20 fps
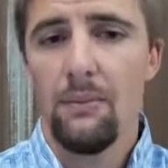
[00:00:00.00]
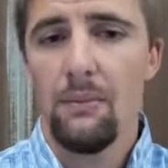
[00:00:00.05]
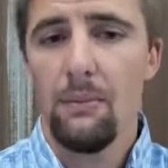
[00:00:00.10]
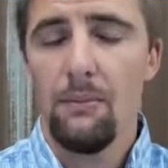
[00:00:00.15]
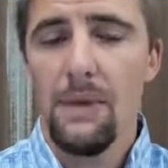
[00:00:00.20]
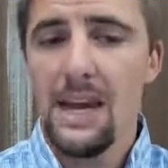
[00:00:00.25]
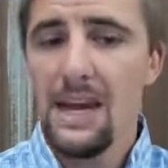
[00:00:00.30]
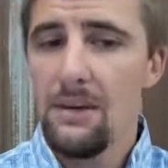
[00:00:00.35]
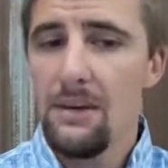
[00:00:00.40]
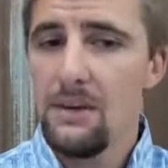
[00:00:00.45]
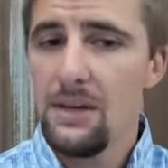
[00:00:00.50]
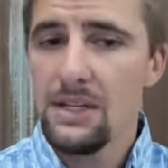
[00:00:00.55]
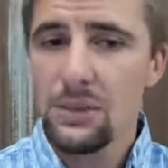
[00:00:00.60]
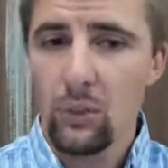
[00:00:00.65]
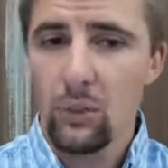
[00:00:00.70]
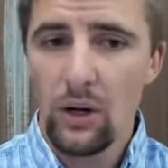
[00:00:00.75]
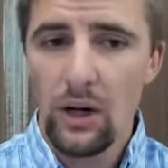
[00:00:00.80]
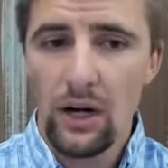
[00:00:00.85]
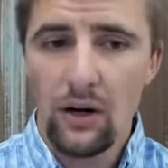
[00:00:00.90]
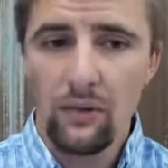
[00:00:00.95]
Maybe
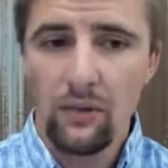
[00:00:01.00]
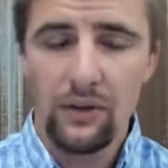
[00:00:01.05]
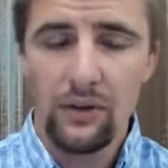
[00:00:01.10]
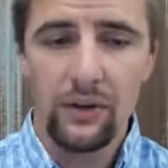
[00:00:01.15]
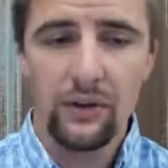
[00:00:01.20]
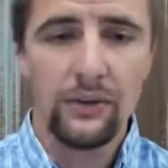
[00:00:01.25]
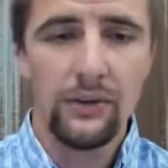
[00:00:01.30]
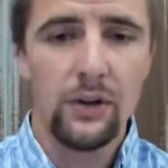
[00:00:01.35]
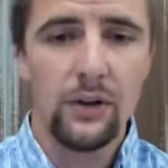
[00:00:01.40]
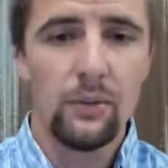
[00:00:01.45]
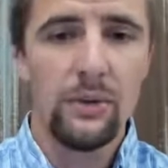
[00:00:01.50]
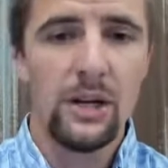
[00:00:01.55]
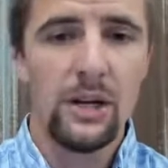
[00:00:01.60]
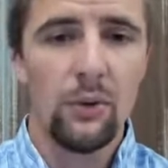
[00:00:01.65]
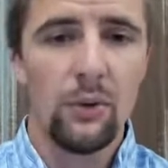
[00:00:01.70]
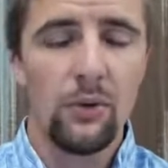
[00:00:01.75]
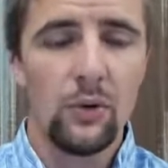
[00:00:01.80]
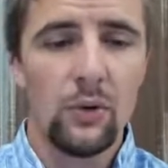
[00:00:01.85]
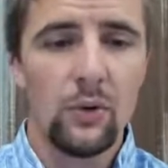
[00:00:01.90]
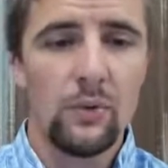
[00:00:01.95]
12, they'll still be
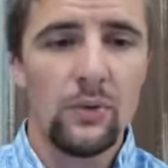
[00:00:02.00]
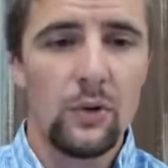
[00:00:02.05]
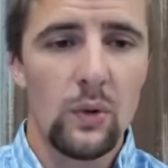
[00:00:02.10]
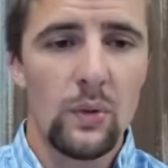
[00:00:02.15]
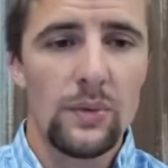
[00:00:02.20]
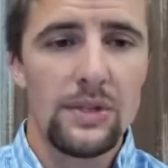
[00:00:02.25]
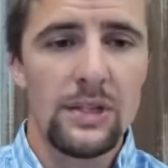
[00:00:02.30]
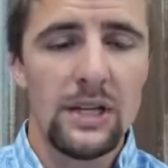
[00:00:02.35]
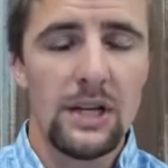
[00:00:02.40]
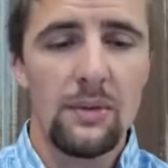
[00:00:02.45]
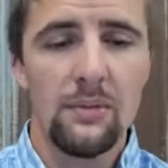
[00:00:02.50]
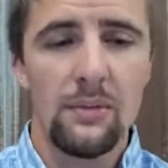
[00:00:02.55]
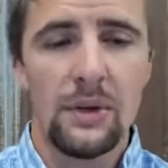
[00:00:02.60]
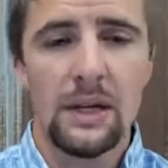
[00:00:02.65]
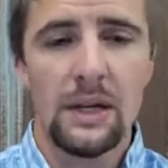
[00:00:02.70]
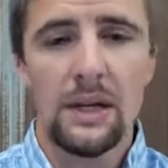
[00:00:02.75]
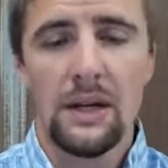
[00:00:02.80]
able to absorb some.